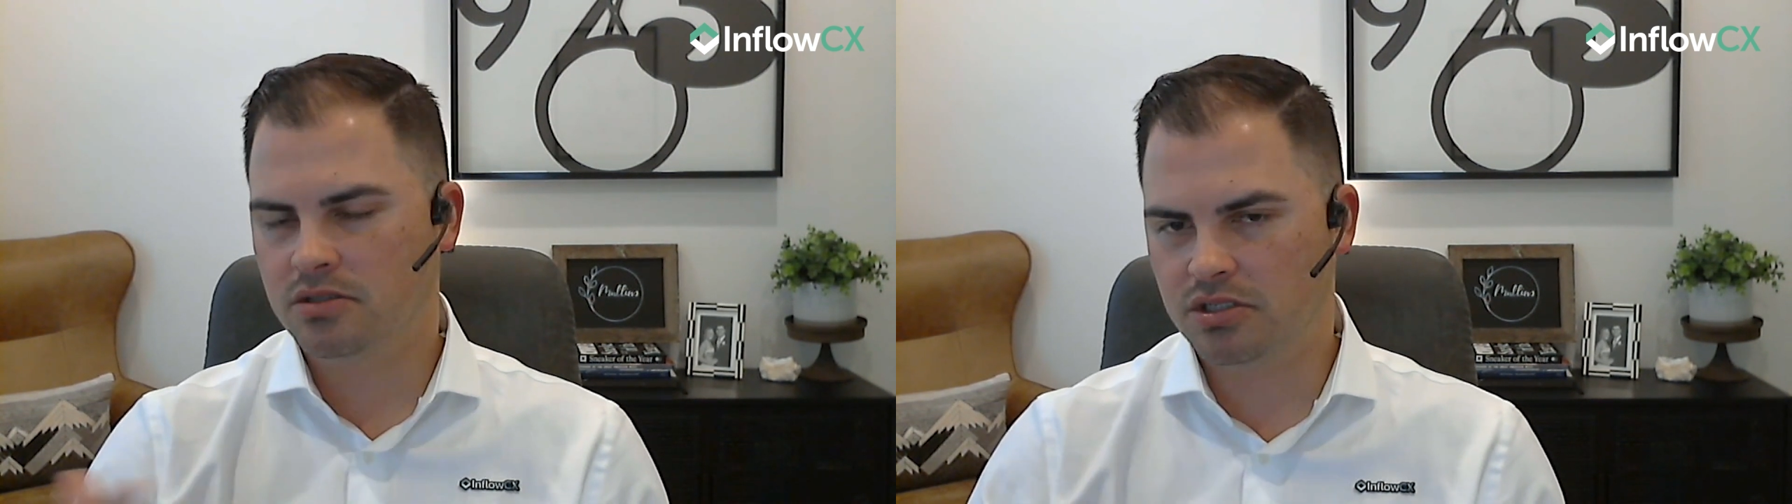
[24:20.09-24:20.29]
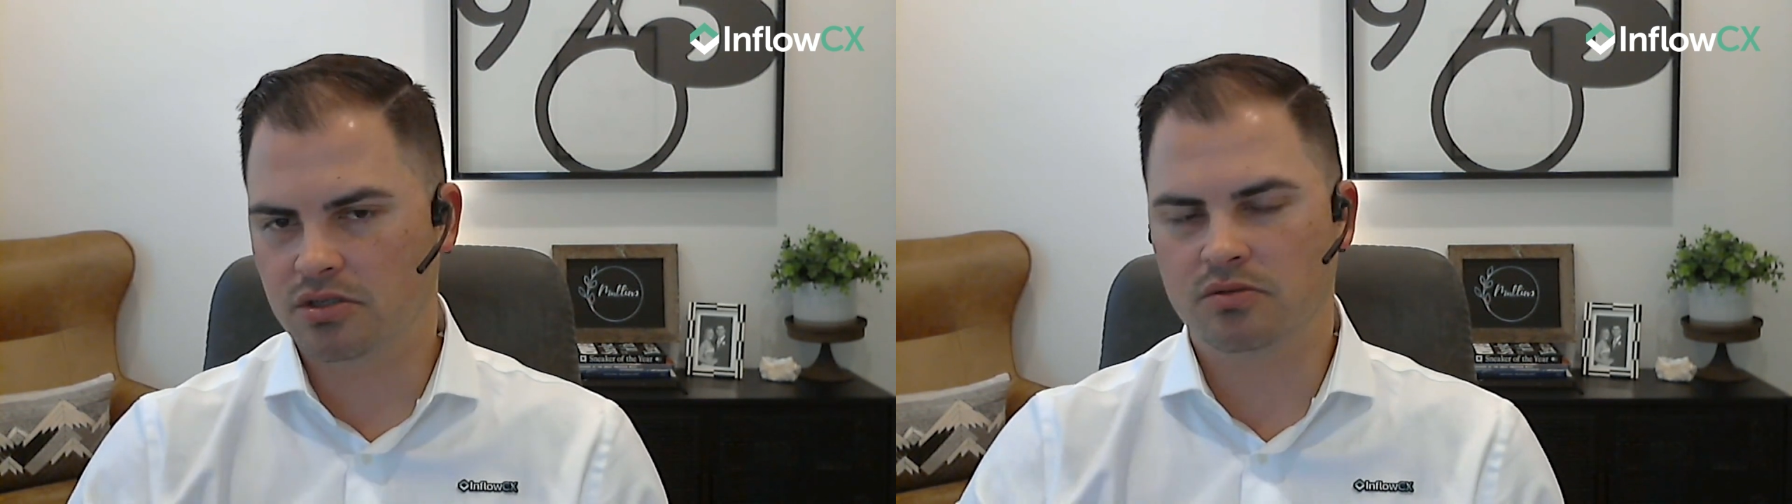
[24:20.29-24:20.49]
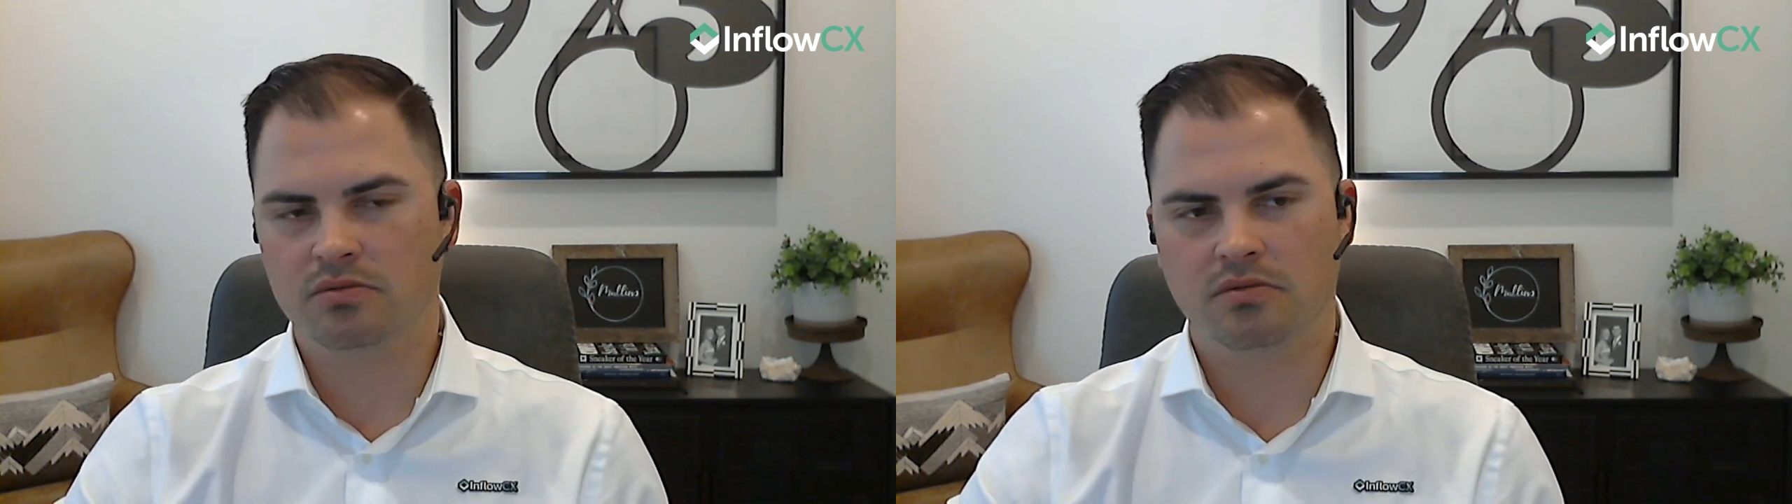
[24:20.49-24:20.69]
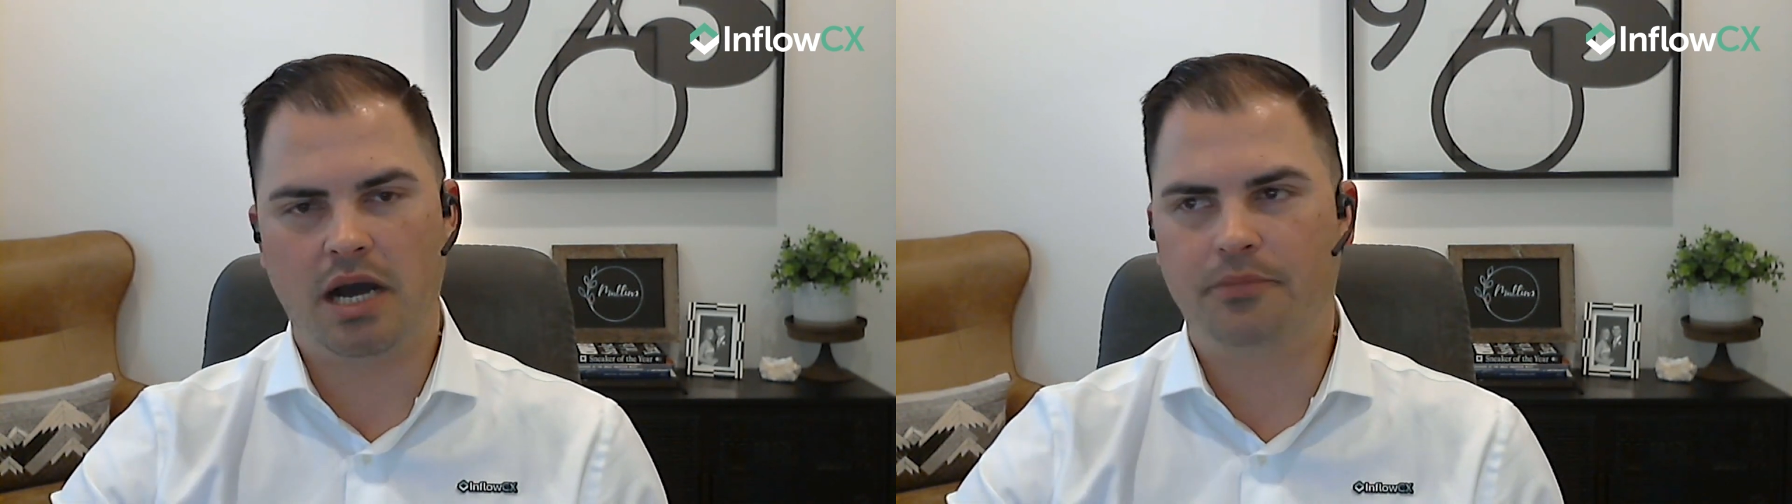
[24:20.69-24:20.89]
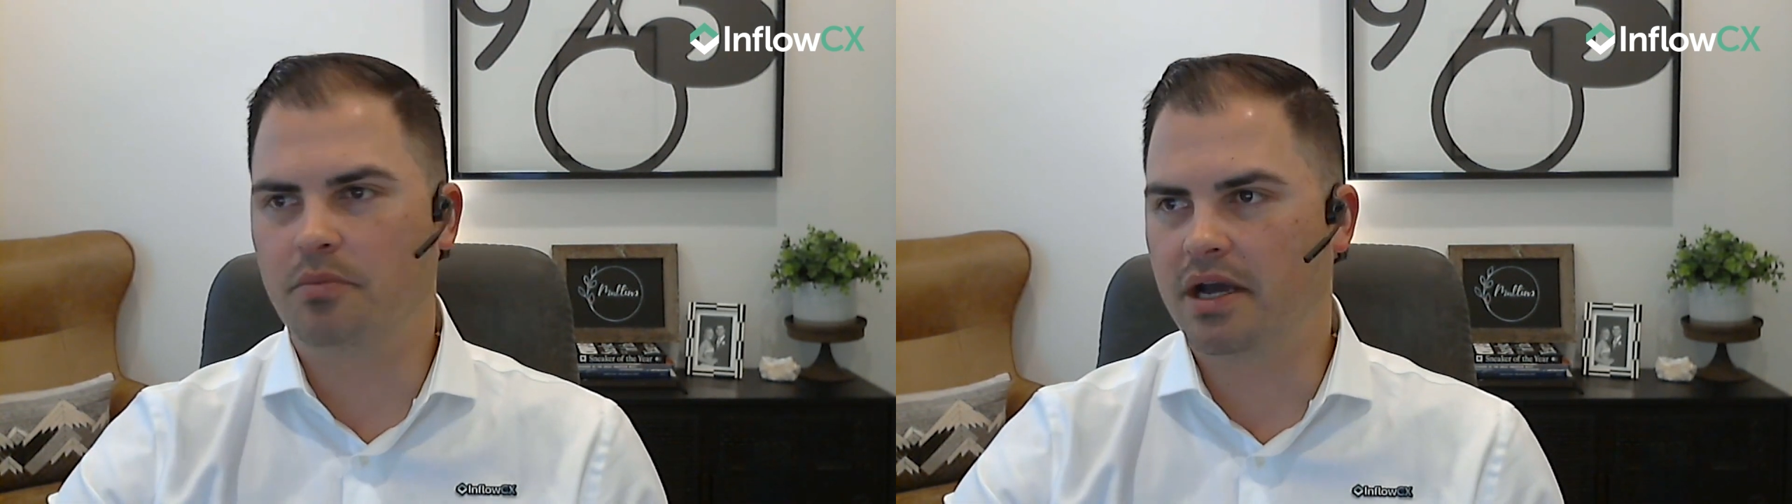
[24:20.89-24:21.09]
to
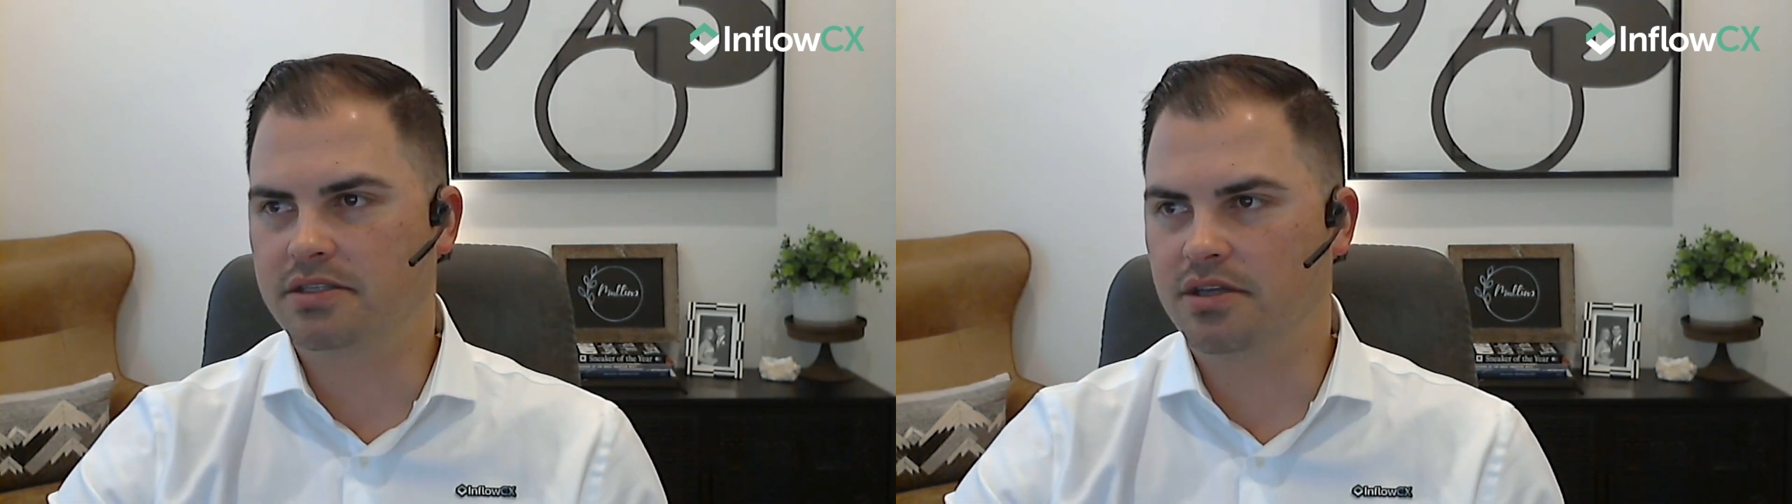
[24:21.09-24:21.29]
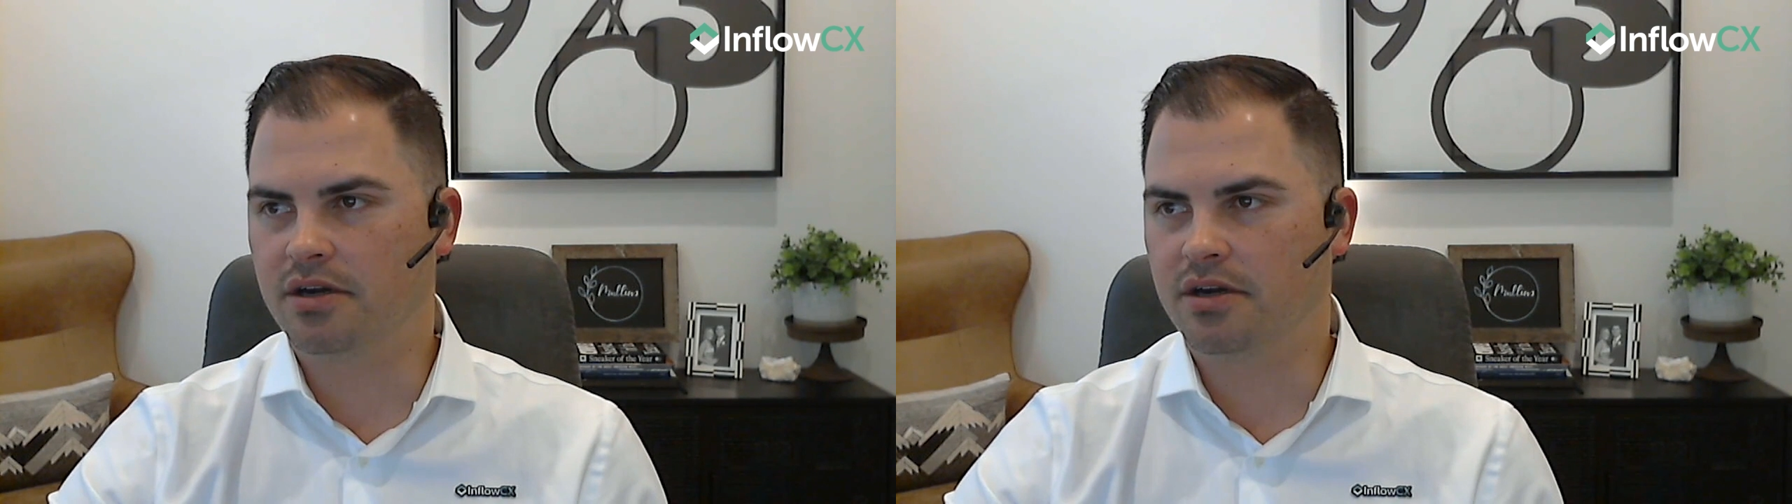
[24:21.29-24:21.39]
optimize